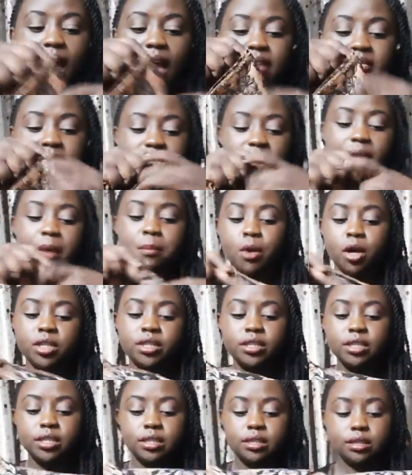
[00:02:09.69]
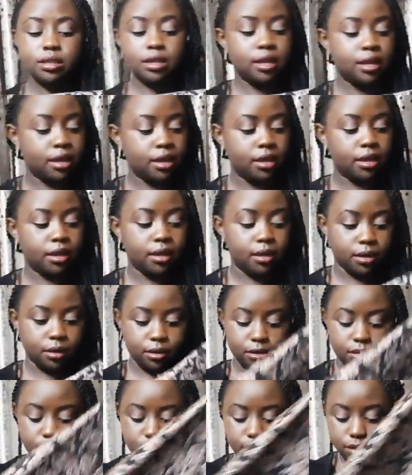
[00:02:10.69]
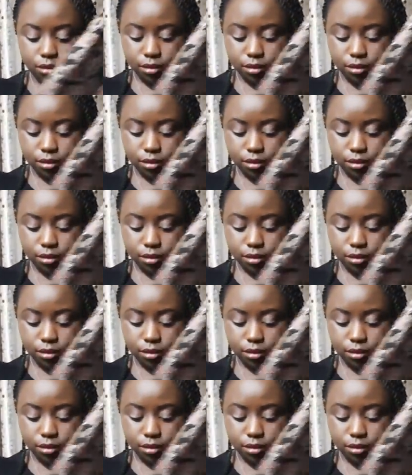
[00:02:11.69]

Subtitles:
I think I bought it in,